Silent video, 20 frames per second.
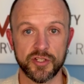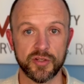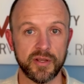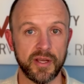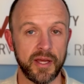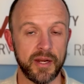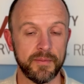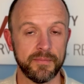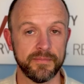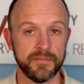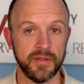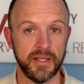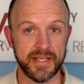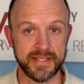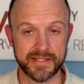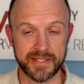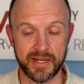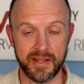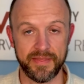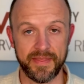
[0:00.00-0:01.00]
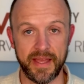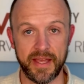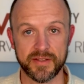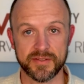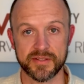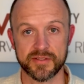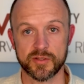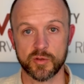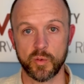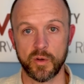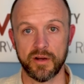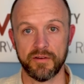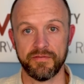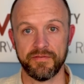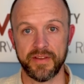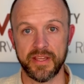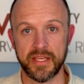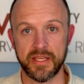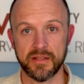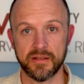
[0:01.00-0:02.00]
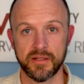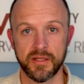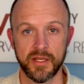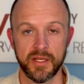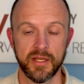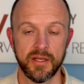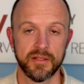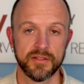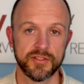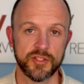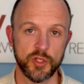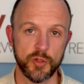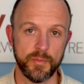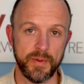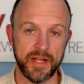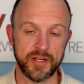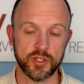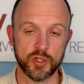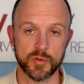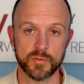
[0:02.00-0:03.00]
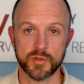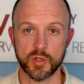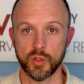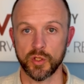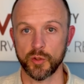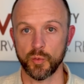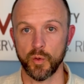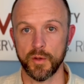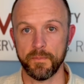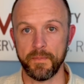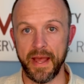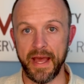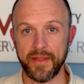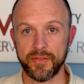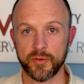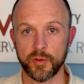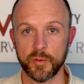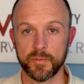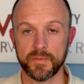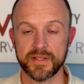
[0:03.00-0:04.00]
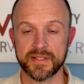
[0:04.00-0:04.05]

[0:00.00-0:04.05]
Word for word: You got less than a thousand square feet, two bedrooms, only one bathroom.